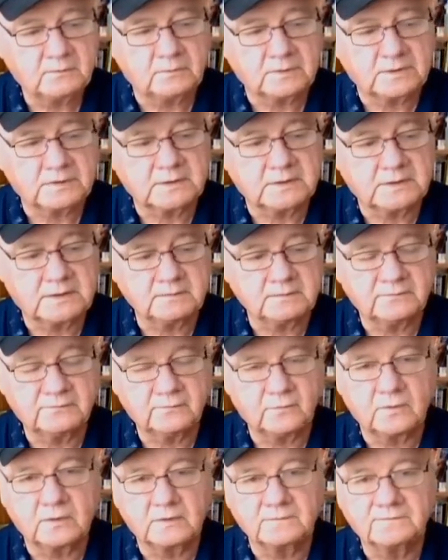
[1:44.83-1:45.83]
Rick Needham
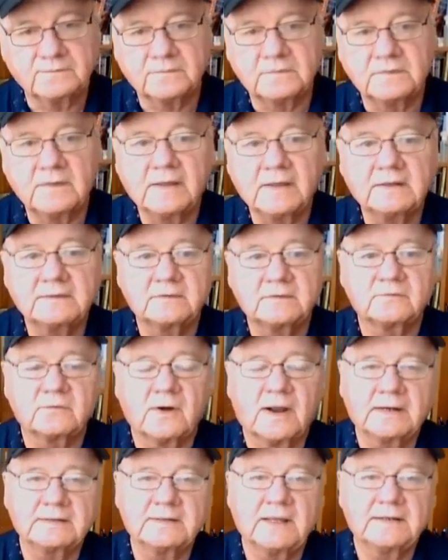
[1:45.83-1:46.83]
for
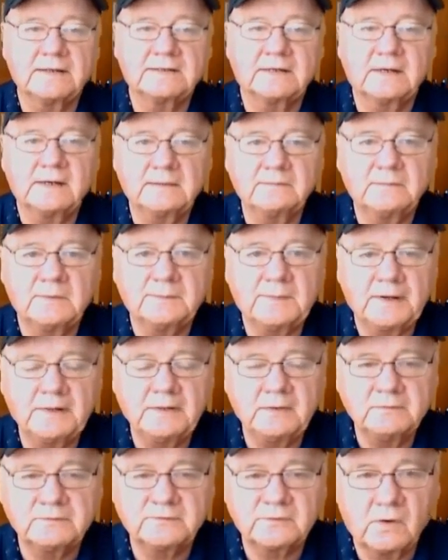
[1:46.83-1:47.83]
dayatthetrack.com,
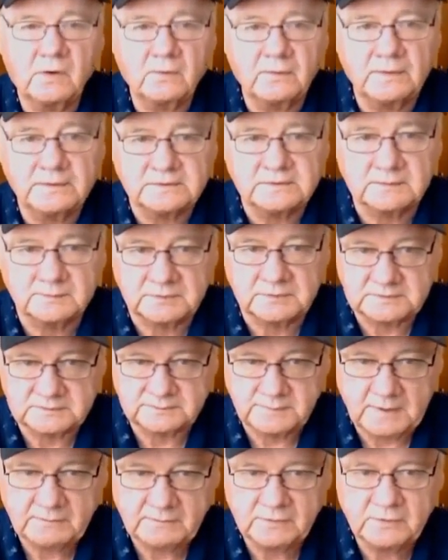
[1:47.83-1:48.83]
reminding you as always to
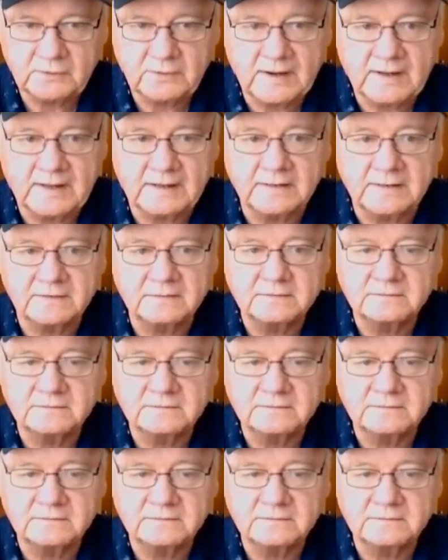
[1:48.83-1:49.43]
please bet with your head.